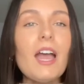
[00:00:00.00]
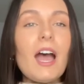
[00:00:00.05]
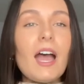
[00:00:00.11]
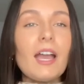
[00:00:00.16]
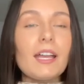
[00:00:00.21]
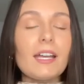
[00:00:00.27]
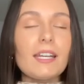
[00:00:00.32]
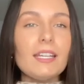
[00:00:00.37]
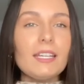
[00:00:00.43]
I
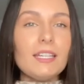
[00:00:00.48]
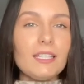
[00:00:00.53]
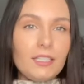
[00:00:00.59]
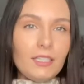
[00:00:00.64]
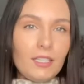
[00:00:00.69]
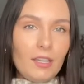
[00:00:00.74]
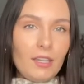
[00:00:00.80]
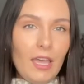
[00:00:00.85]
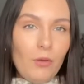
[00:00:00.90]
got it in a,
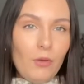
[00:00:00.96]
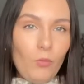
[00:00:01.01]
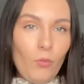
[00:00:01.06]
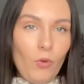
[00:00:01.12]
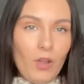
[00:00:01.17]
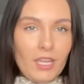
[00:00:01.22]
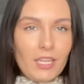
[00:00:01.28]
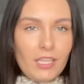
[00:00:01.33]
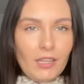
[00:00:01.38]
that
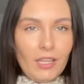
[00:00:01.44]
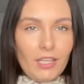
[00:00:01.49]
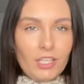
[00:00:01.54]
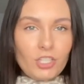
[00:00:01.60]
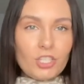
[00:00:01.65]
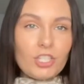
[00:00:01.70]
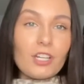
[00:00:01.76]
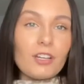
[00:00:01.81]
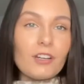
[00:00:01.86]
white like
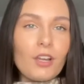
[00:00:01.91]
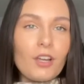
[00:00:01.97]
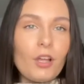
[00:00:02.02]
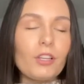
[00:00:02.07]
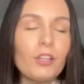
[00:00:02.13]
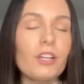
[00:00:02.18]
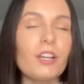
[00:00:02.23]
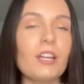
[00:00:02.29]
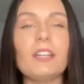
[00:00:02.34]
sheer
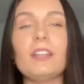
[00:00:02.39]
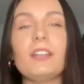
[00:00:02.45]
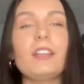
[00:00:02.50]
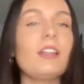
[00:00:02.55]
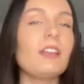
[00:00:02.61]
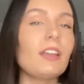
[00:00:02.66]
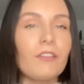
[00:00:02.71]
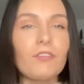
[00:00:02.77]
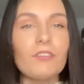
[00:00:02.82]
color, and
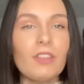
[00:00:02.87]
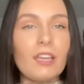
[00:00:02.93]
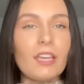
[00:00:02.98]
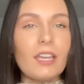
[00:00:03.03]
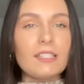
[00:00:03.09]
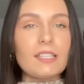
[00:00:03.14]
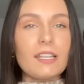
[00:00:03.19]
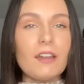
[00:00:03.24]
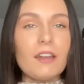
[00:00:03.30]
like I
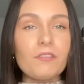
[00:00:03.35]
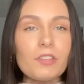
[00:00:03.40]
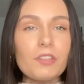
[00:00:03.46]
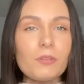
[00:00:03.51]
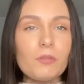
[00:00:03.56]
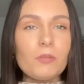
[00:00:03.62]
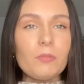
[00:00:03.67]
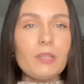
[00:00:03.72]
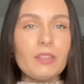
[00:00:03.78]
said, everything
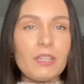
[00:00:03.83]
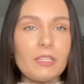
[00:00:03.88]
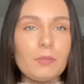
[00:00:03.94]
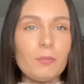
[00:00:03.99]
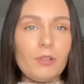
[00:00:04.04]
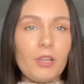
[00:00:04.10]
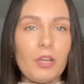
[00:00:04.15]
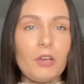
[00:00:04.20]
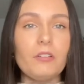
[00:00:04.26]
will be linked
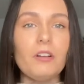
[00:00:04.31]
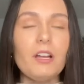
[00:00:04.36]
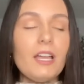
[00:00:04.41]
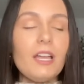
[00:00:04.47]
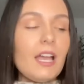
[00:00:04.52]
below.